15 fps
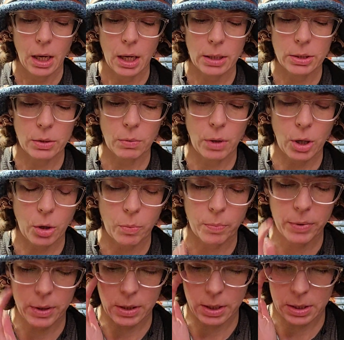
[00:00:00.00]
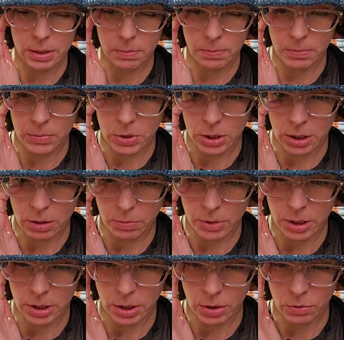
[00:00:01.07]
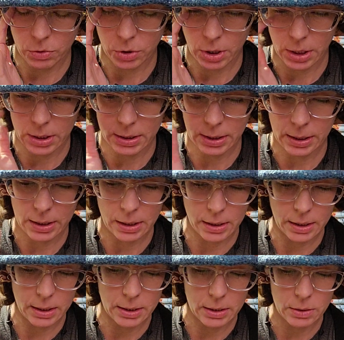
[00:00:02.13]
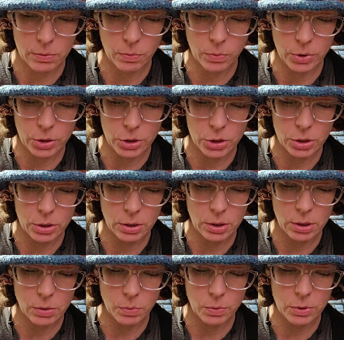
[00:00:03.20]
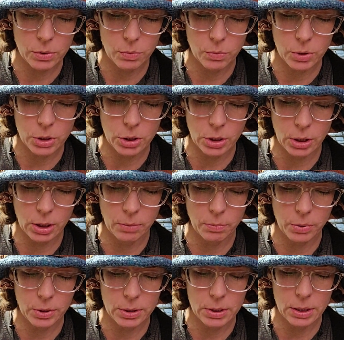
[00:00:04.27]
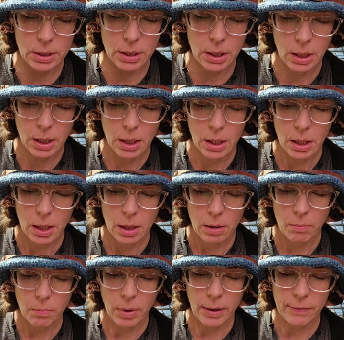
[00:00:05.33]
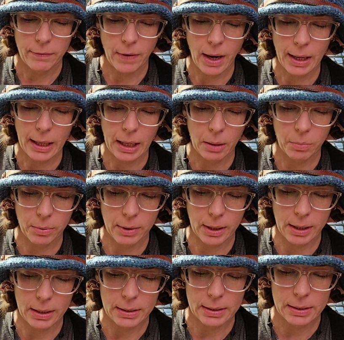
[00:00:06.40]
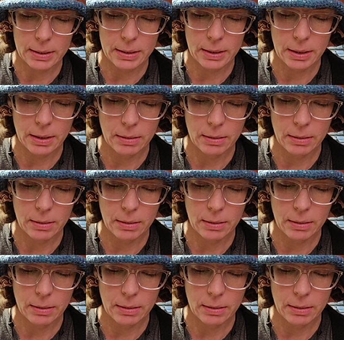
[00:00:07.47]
I do hope that this gentleman who translated this, which this was originally printed by the Viking Press,